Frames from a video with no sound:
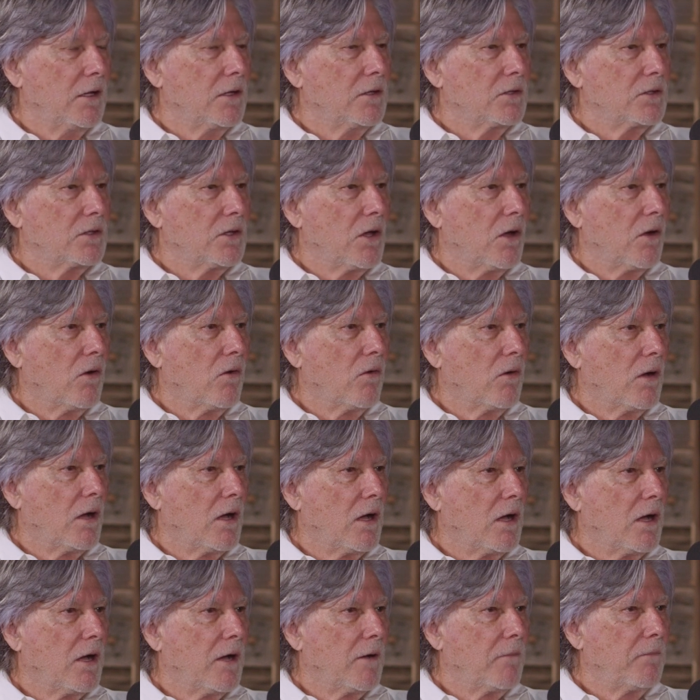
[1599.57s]
So
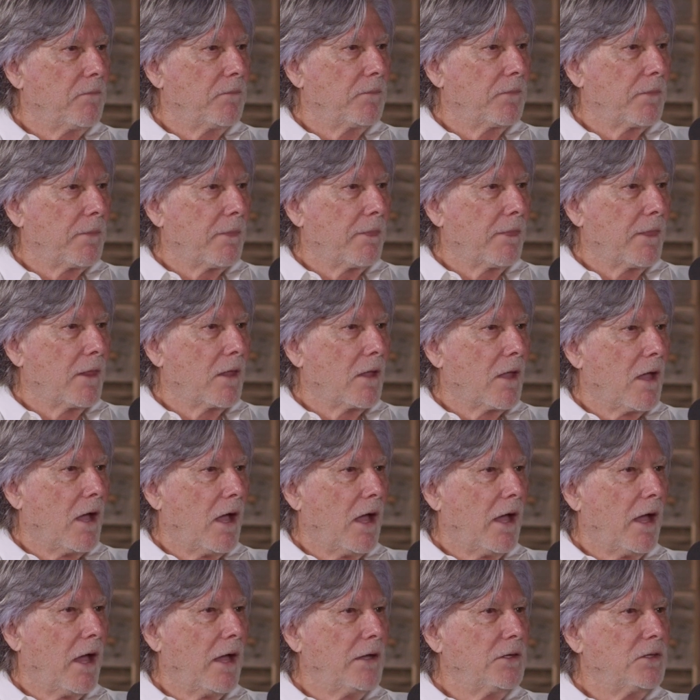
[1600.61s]

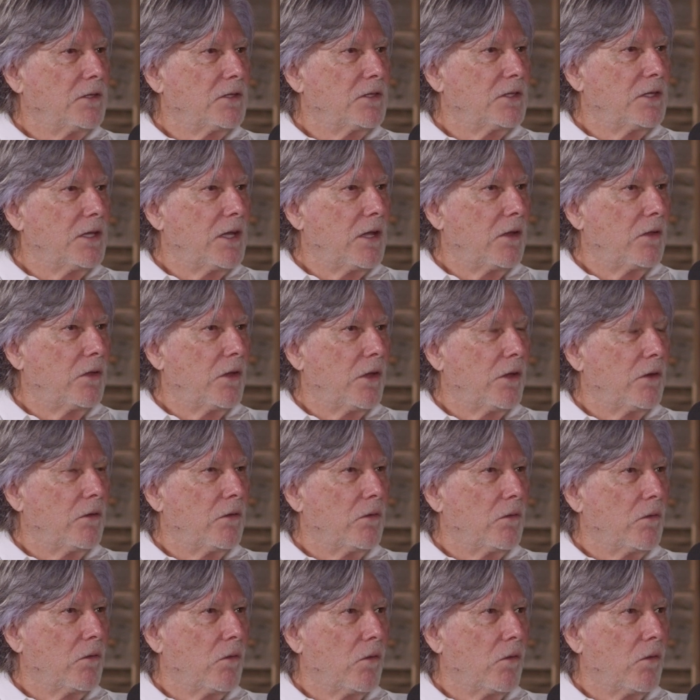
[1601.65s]
I just think that